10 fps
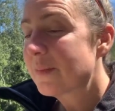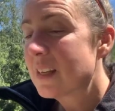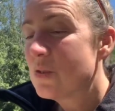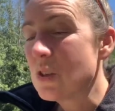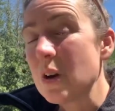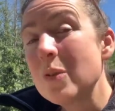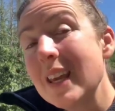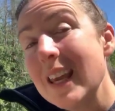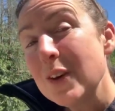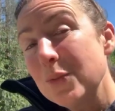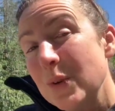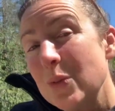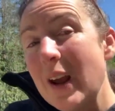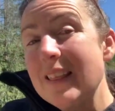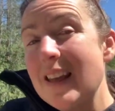So if we're
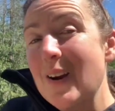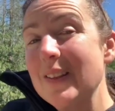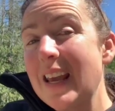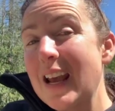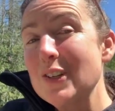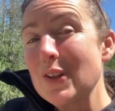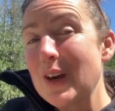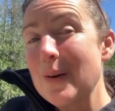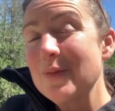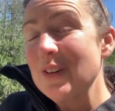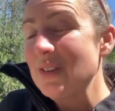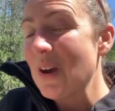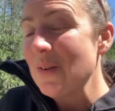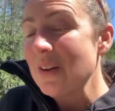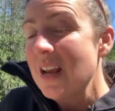right there on the edge of the comfort
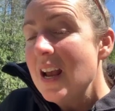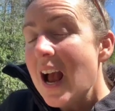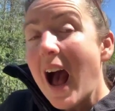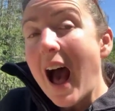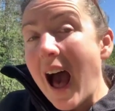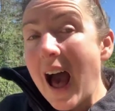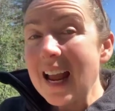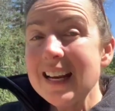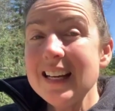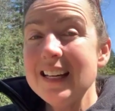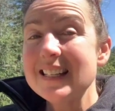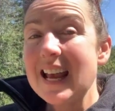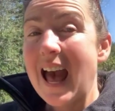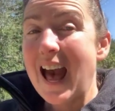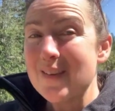zone, I need to
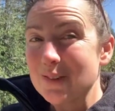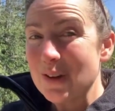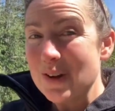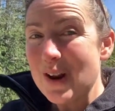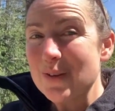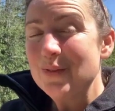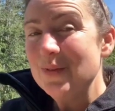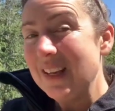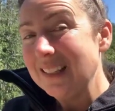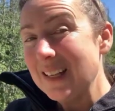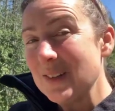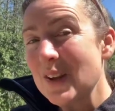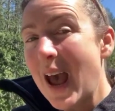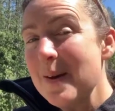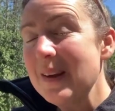have good enough feel and
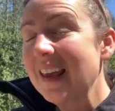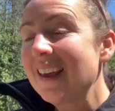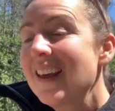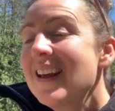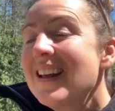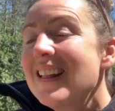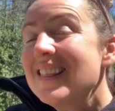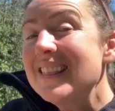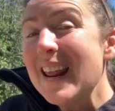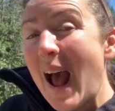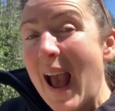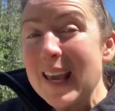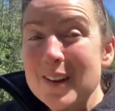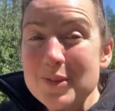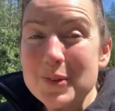timing that I
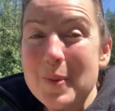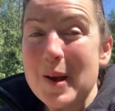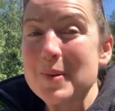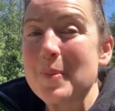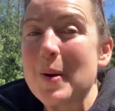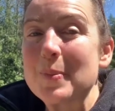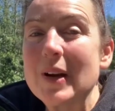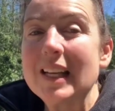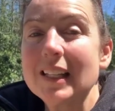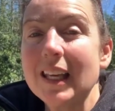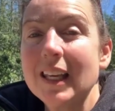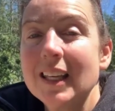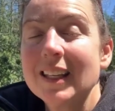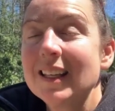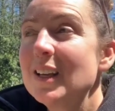can respond appropriately.
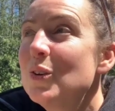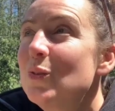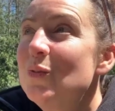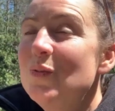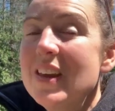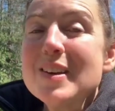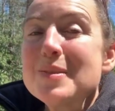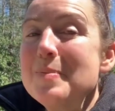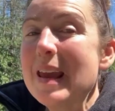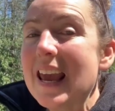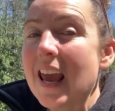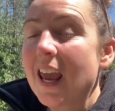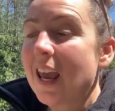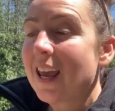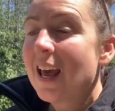feel
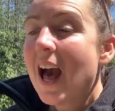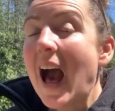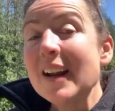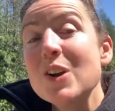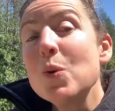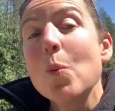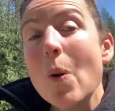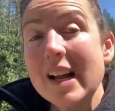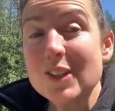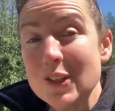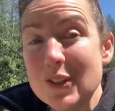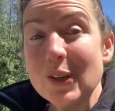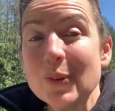being, I know what to do.